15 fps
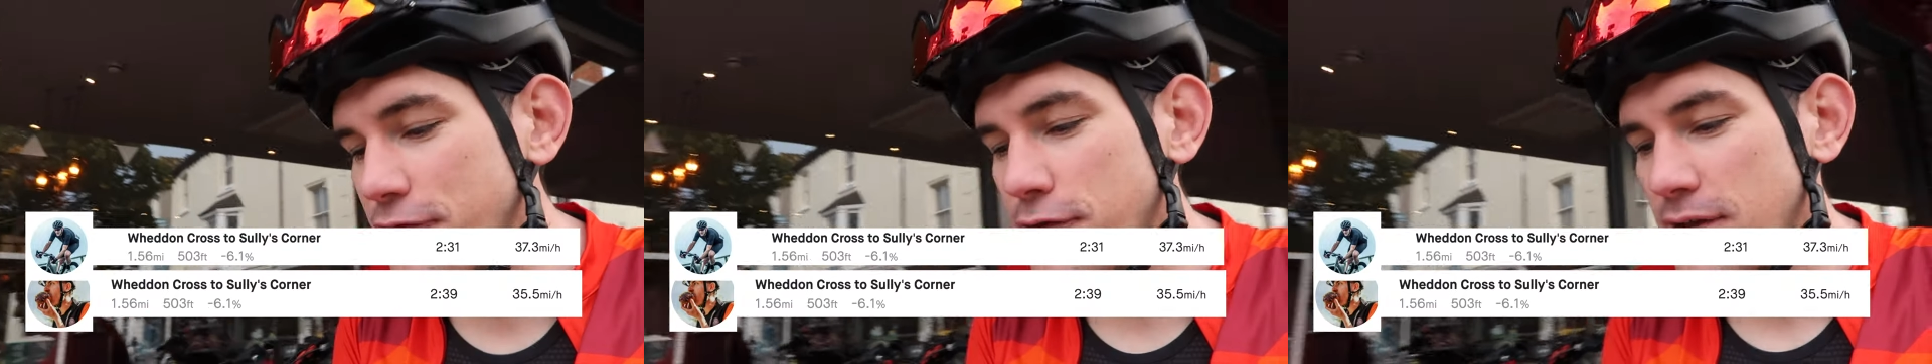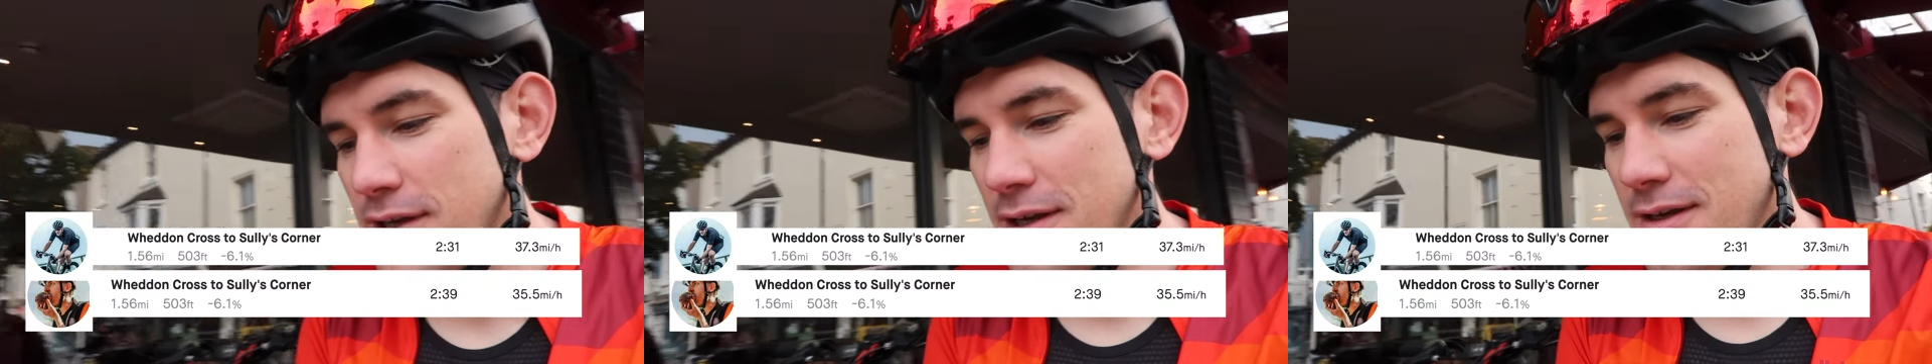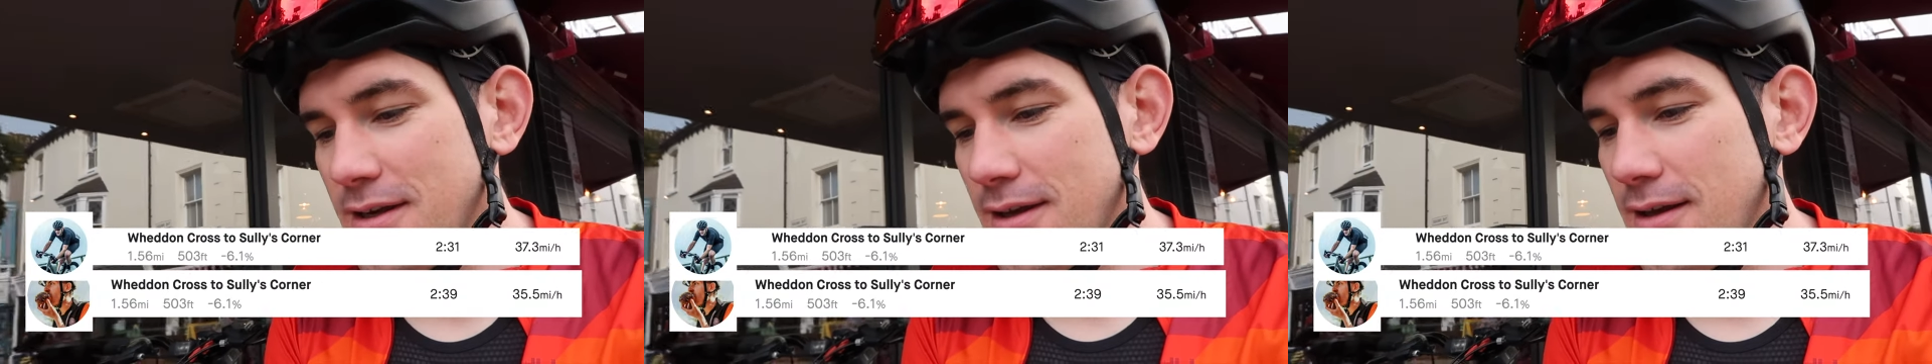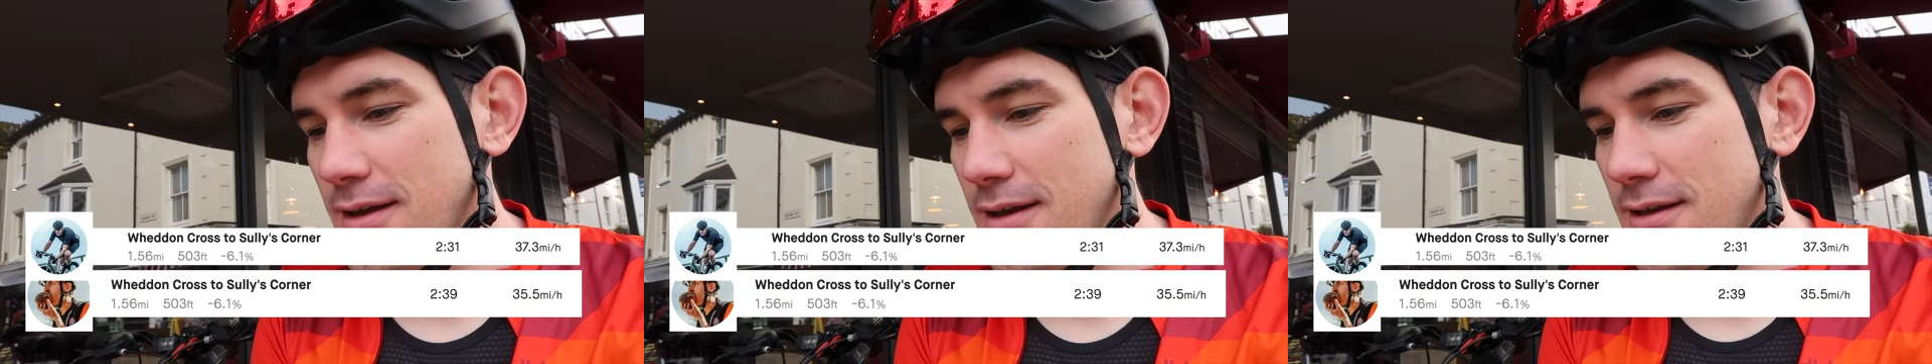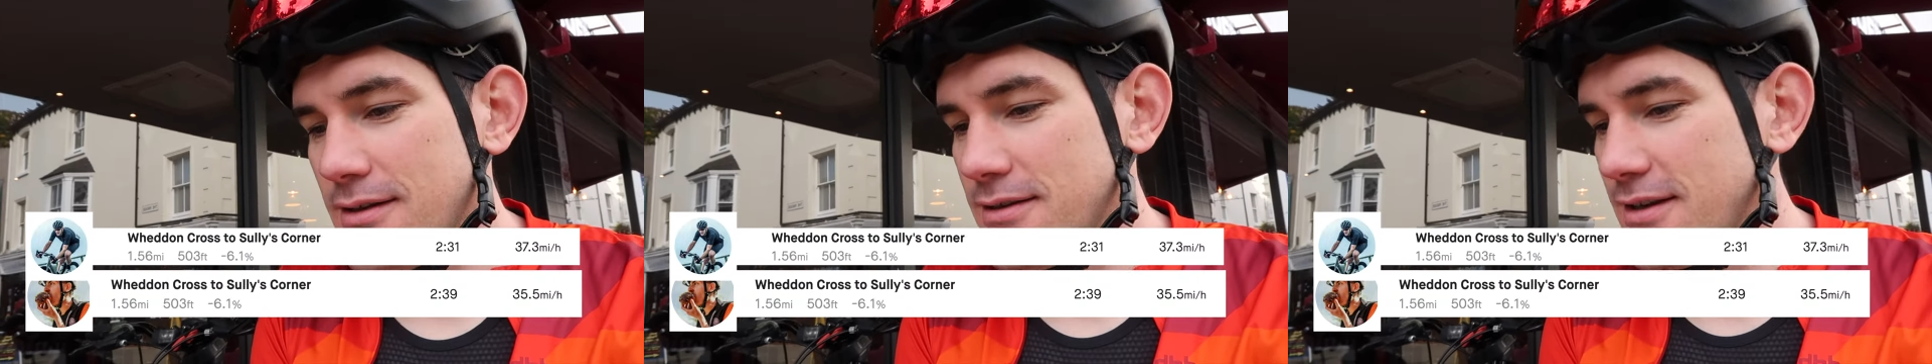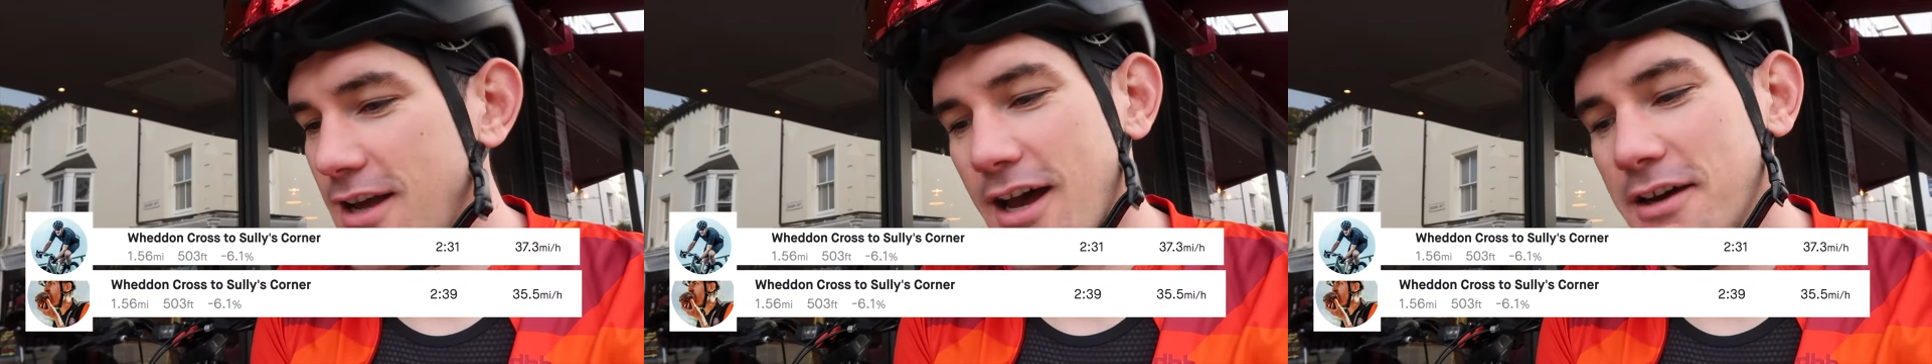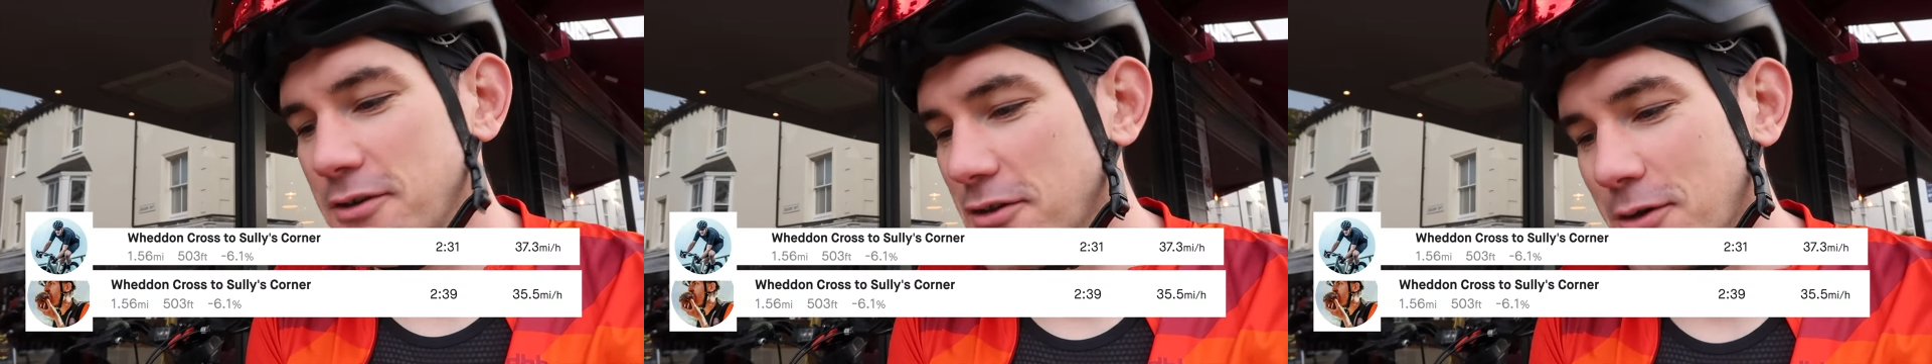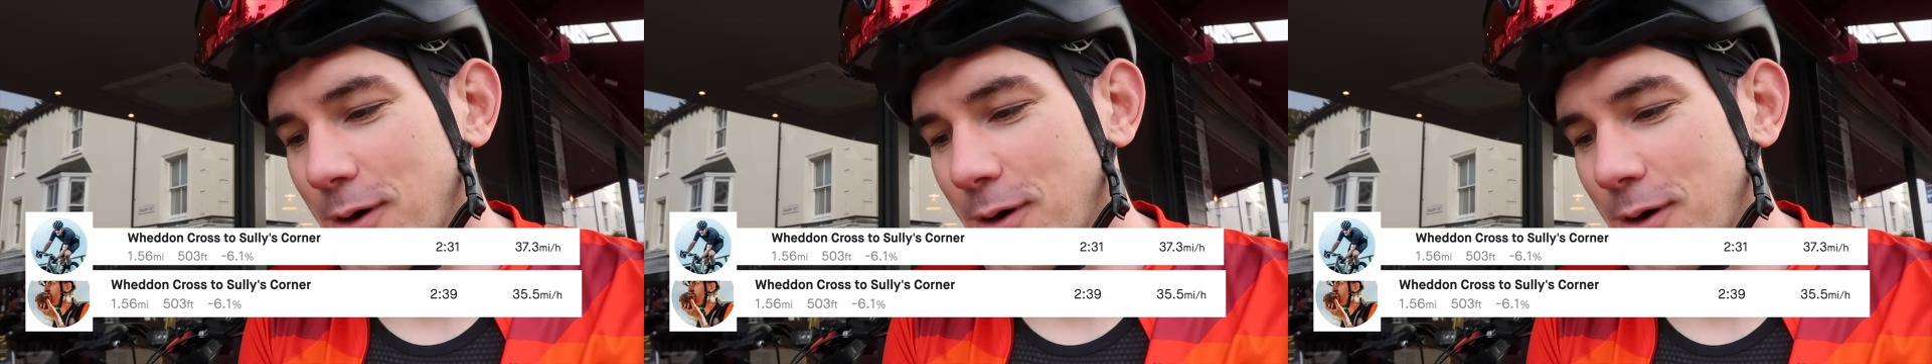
That's comp, No, not